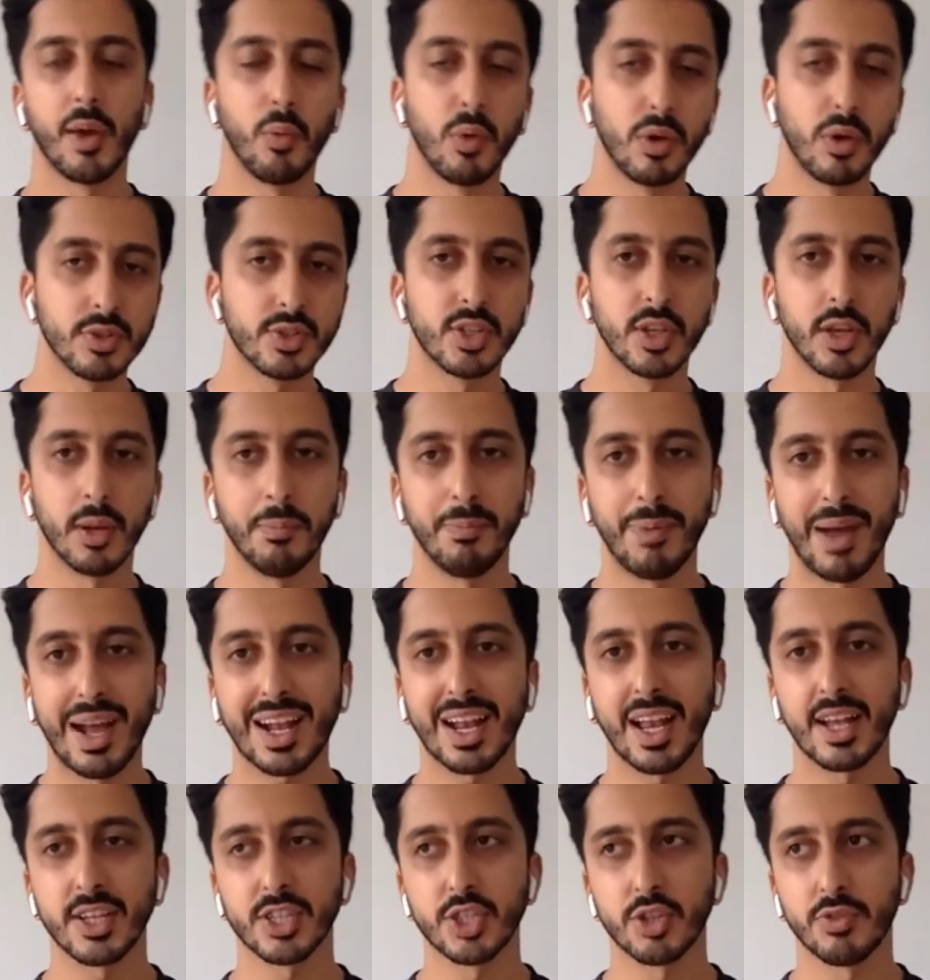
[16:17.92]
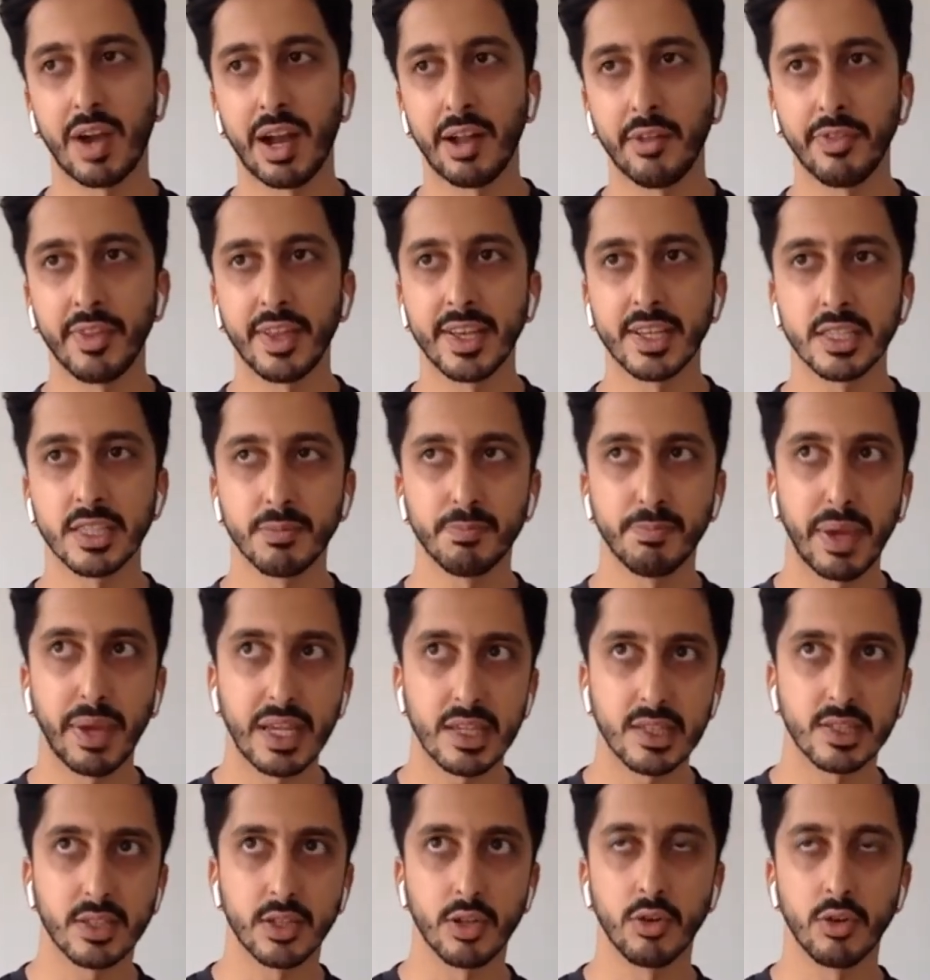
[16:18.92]
there was certain backlash around this
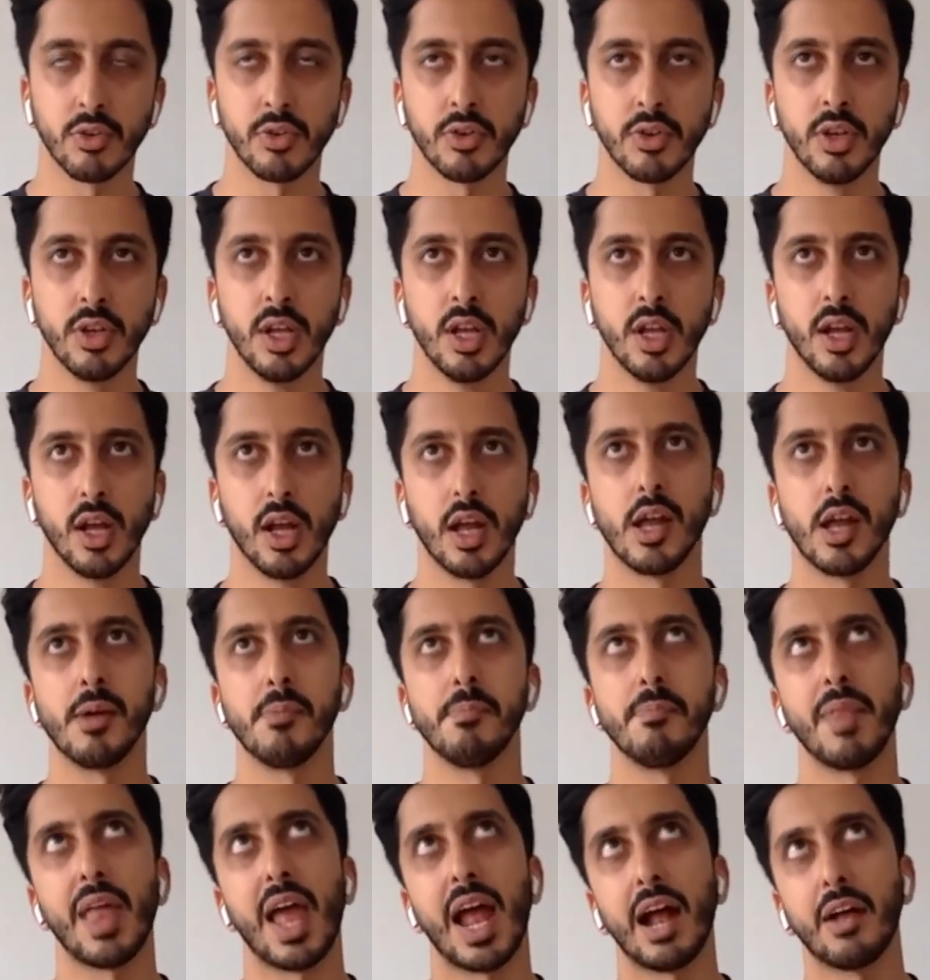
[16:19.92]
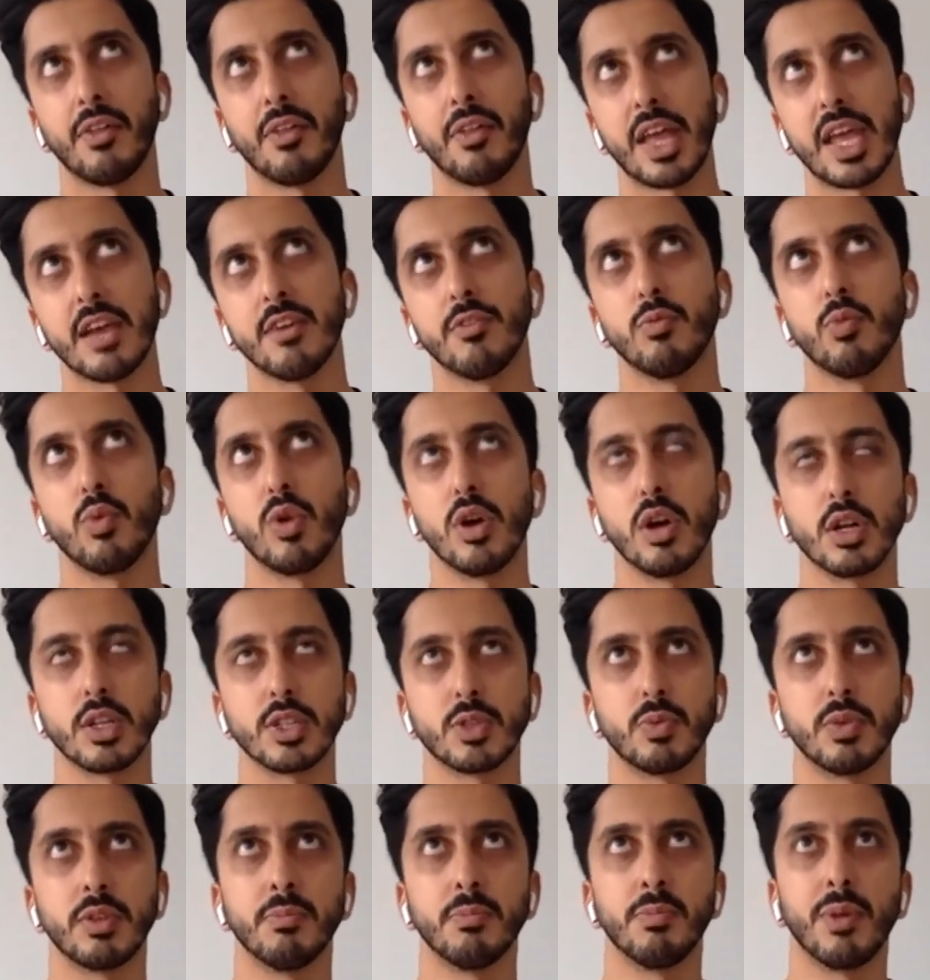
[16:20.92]
based on how they have
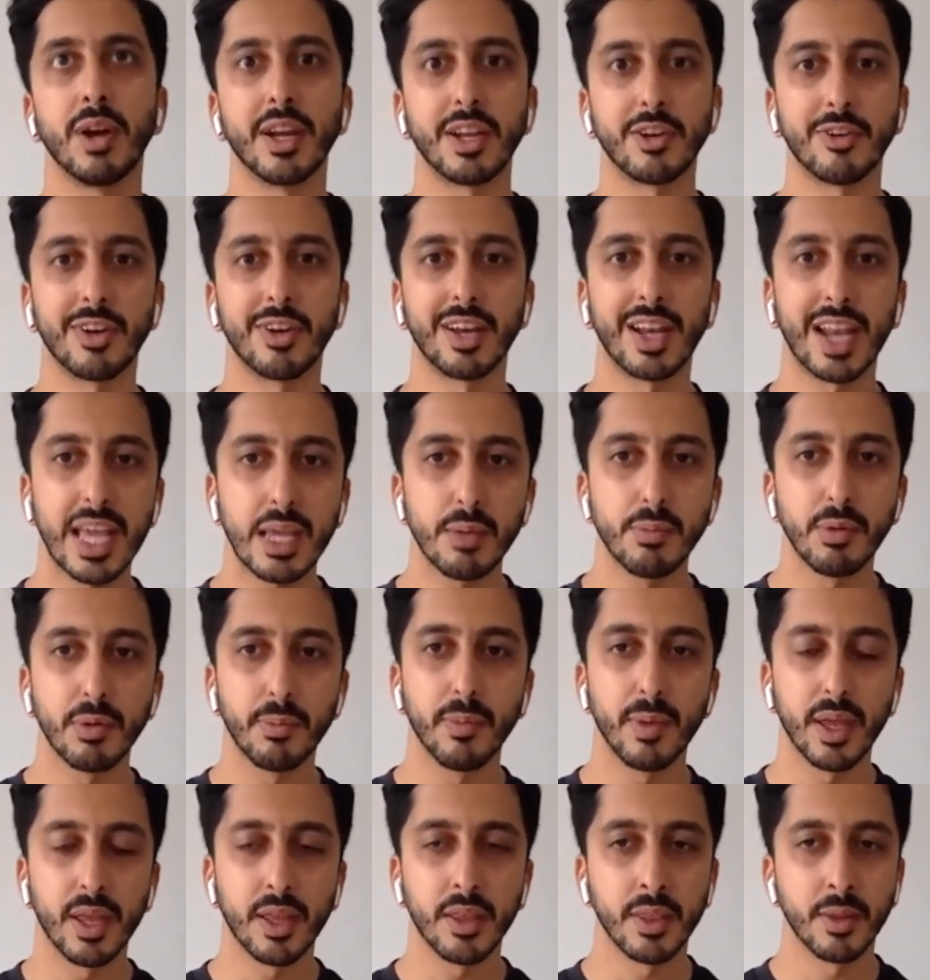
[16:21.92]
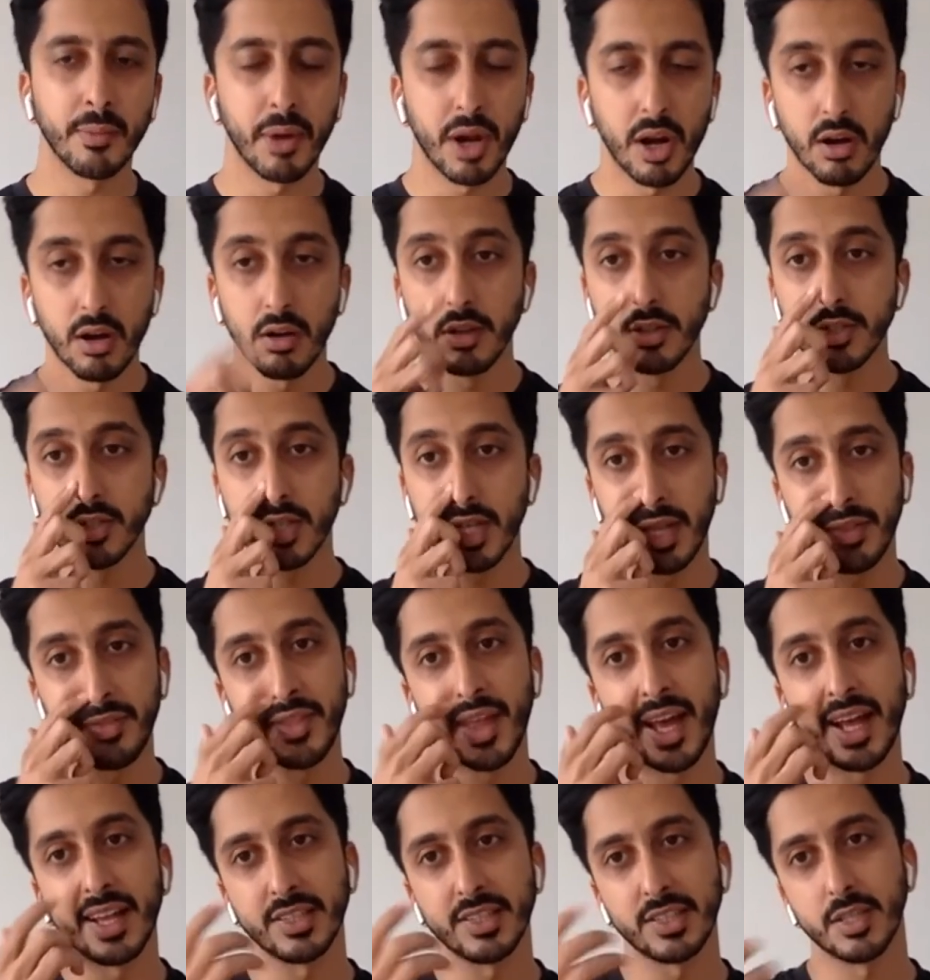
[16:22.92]
worked with migrant labor in the past,
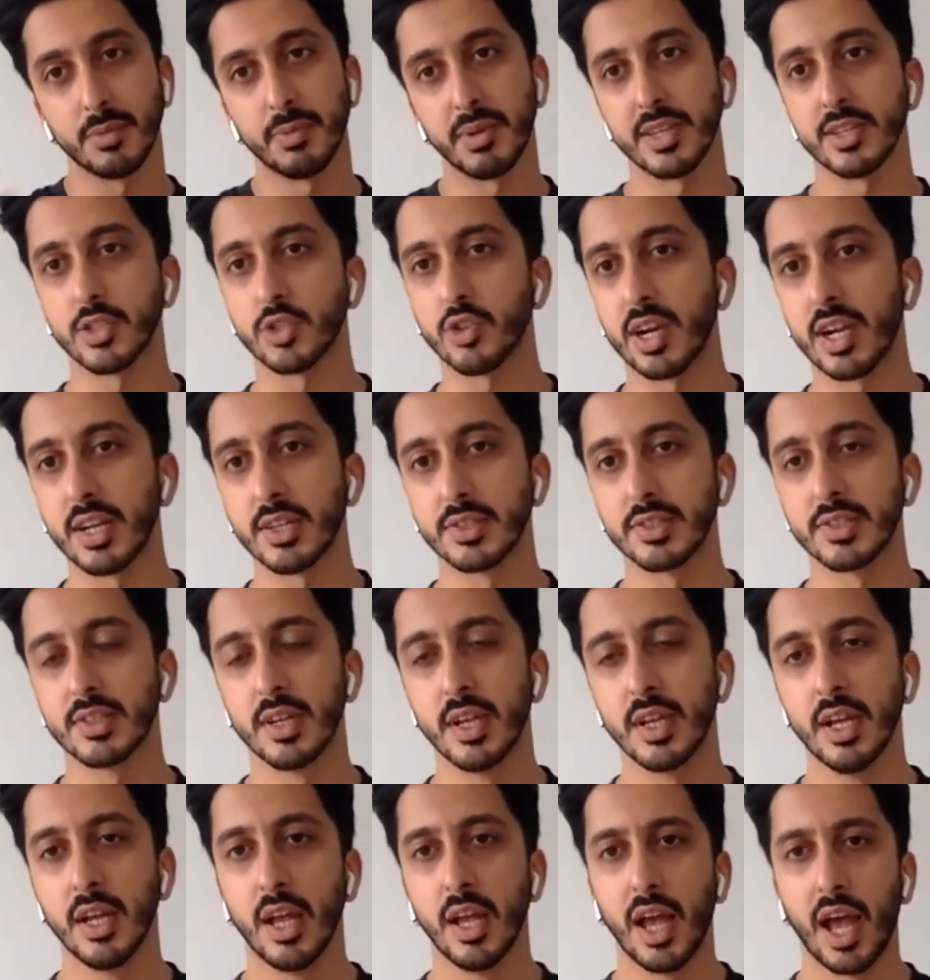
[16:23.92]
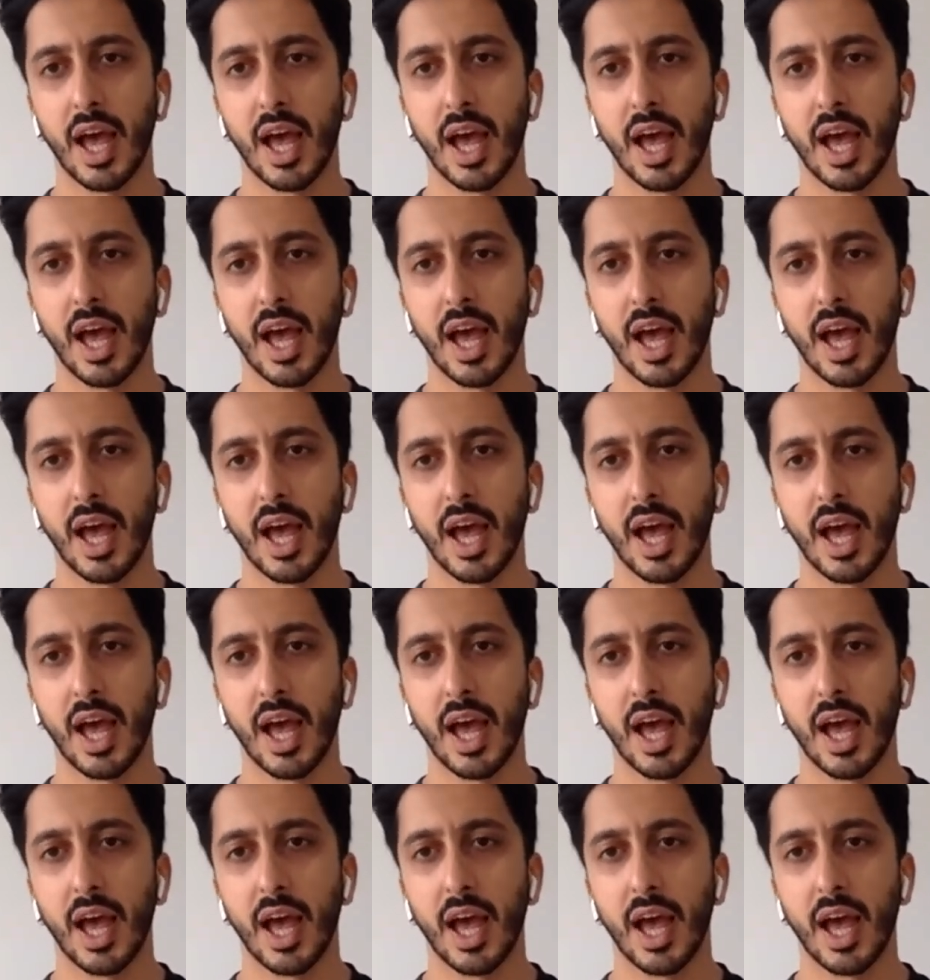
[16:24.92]
and that is to be addressed.